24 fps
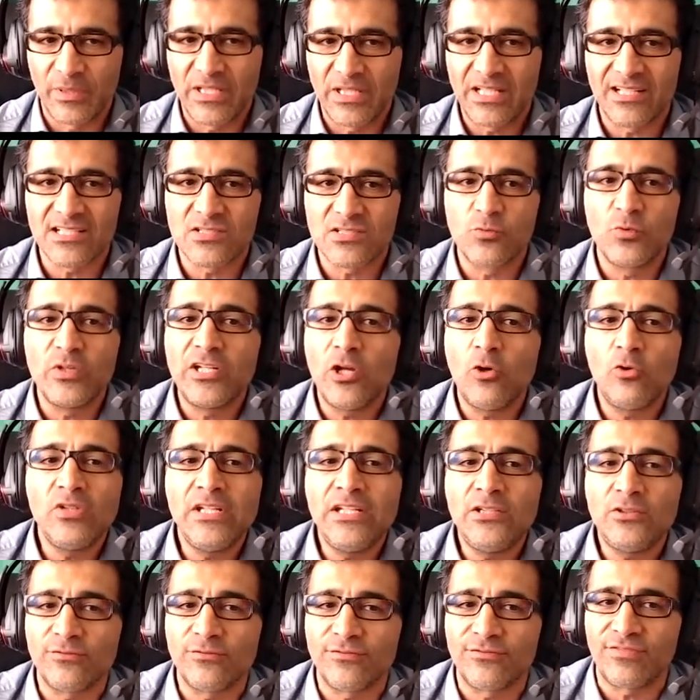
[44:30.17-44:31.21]
because we don't
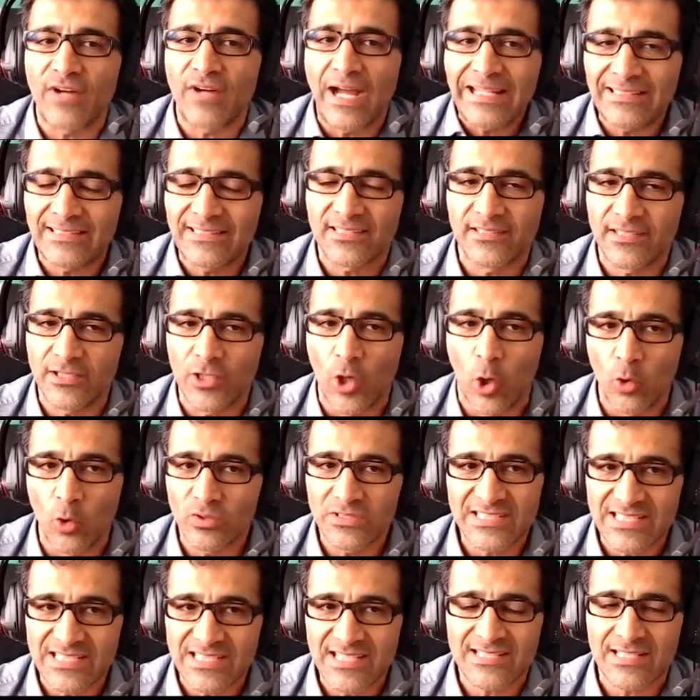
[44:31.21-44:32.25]
need to fight the
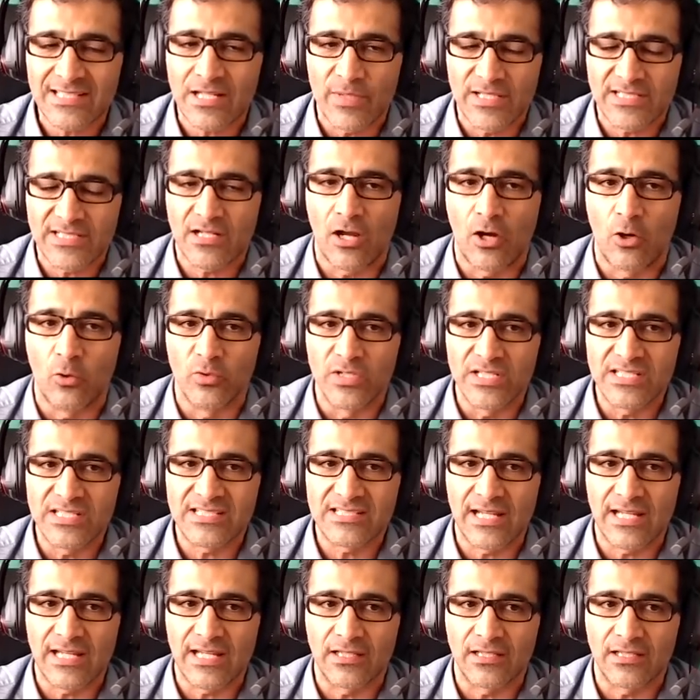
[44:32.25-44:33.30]
old system as i always
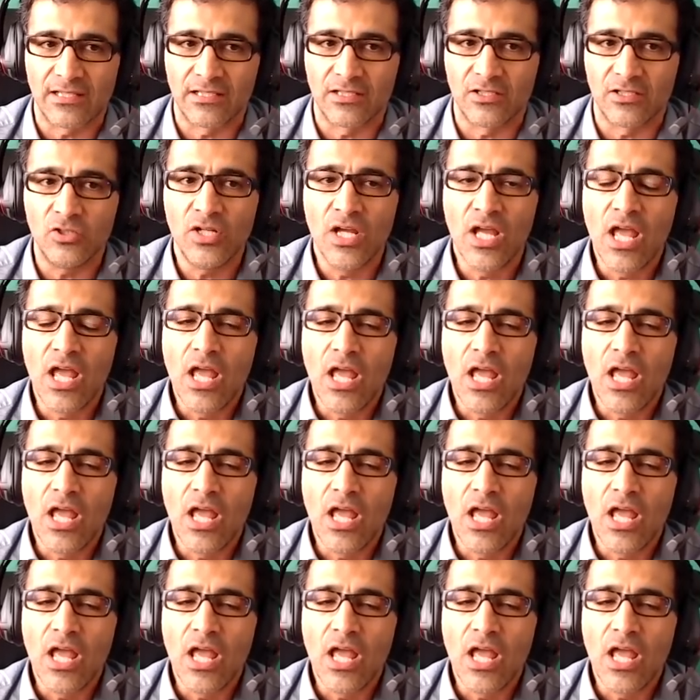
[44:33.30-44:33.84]
say you know